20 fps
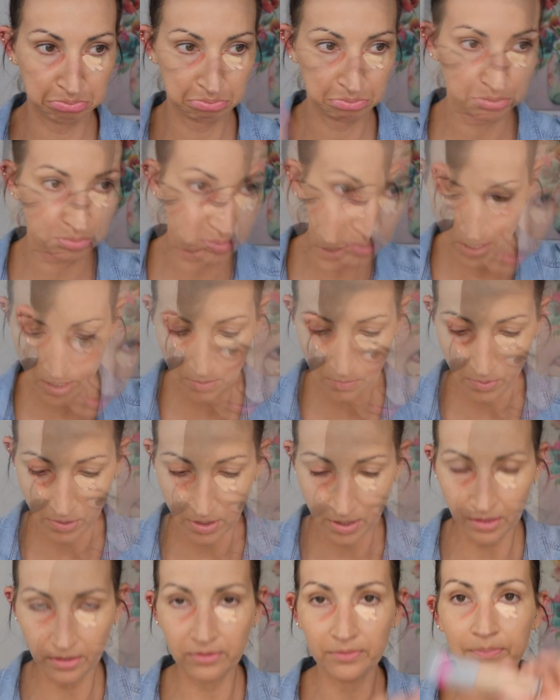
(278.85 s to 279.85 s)
Okay, we're
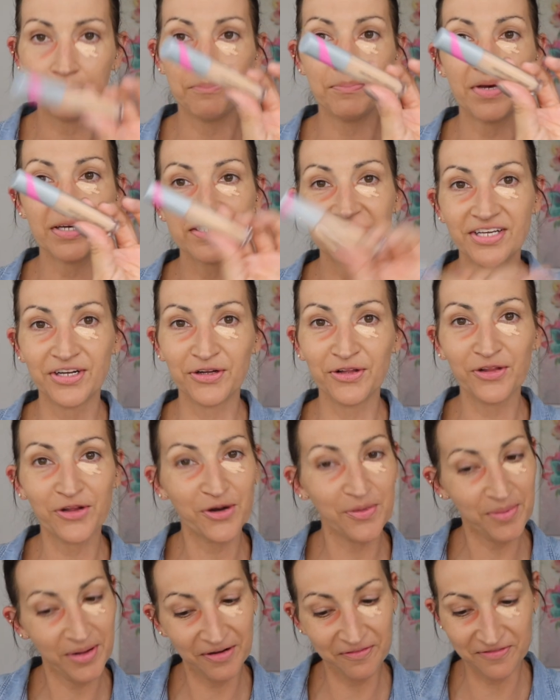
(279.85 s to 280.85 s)
gonna mix in a
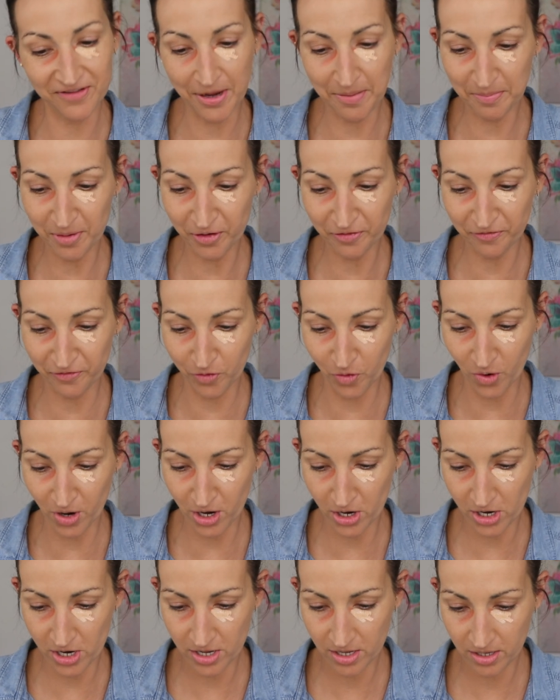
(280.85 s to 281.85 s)
little bit of number
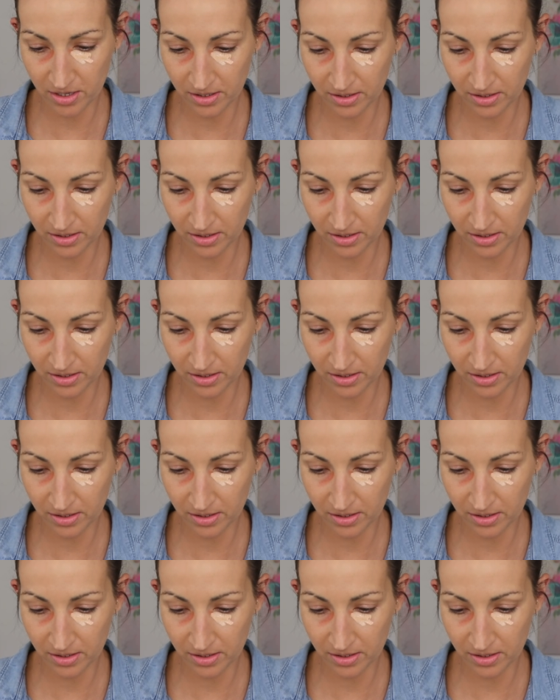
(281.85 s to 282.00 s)
4.